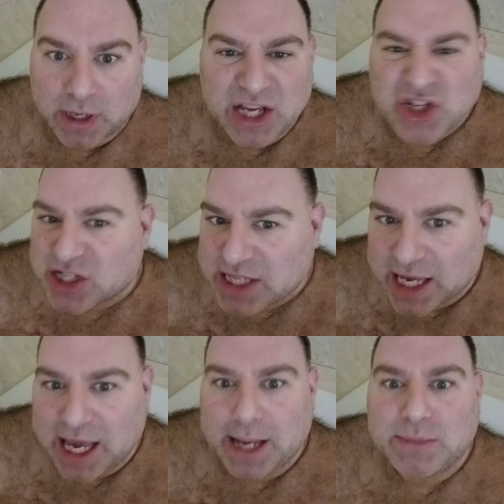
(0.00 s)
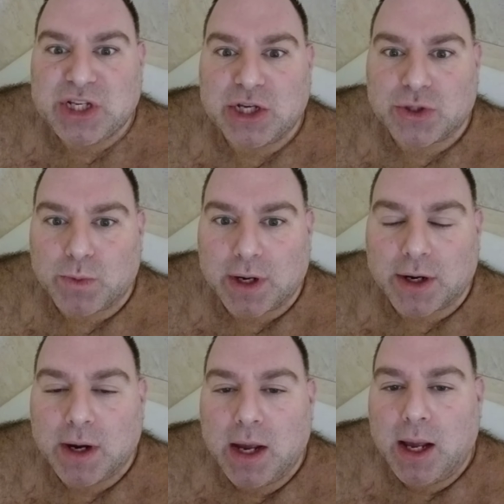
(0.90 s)
Okay, just like AMC is a
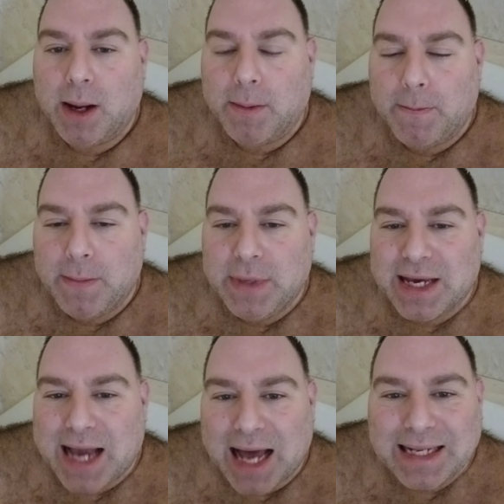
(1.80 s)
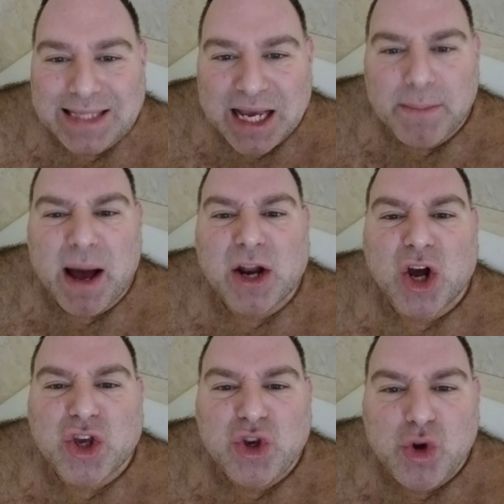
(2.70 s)
winner. You got to think about
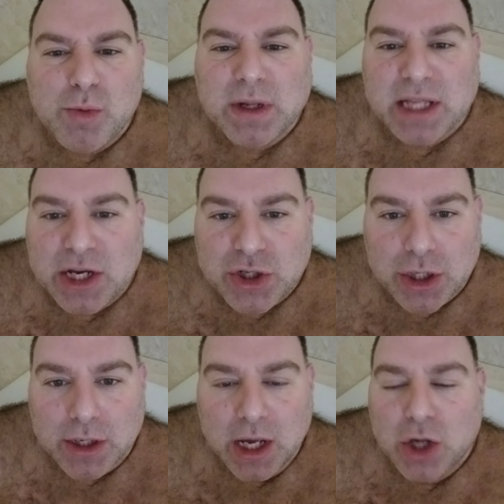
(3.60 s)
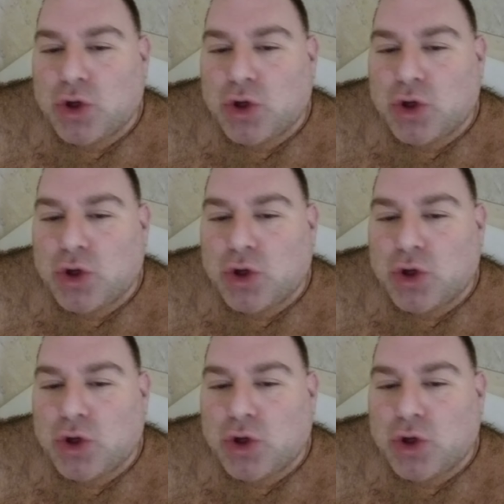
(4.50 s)
accumulation.